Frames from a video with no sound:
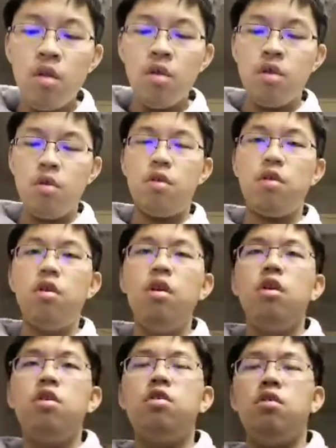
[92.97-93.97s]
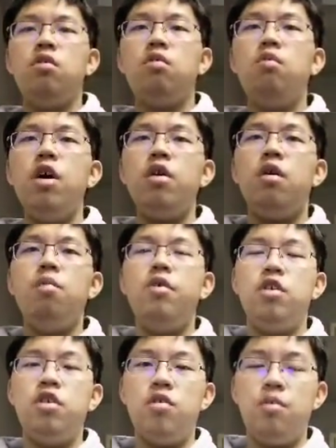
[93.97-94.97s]
why the
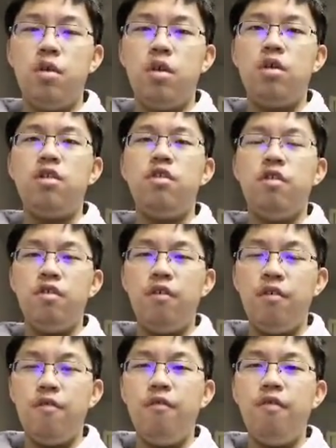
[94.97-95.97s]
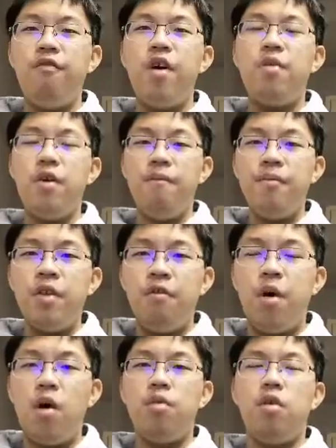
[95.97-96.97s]
opening ceremony is very
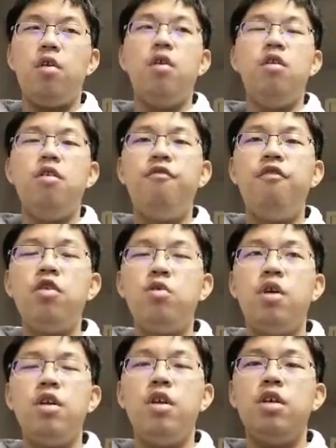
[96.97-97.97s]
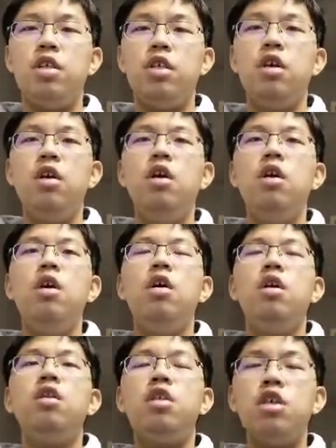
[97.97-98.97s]
popular. The first one is
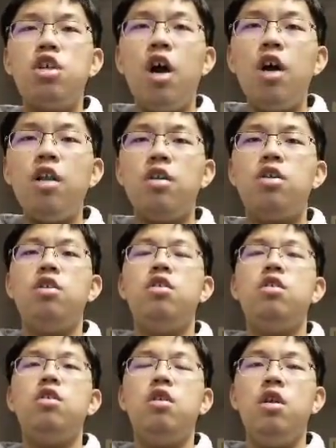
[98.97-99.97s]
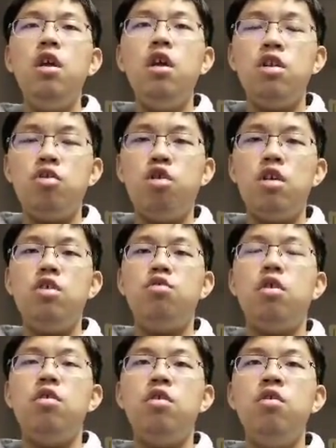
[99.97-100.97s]
the China in the
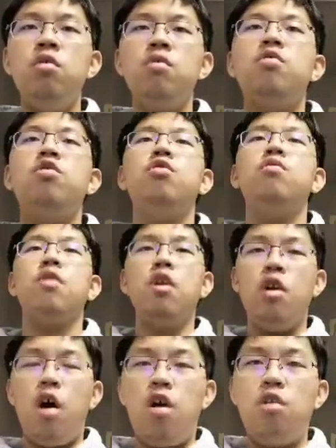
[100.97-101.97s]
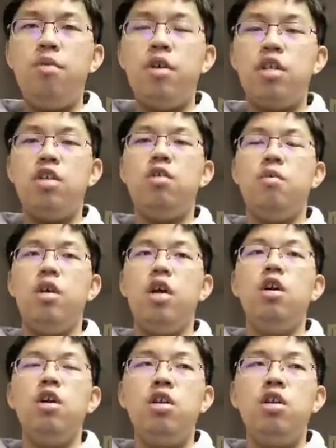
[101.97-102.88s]
2022 Olympic ceremony.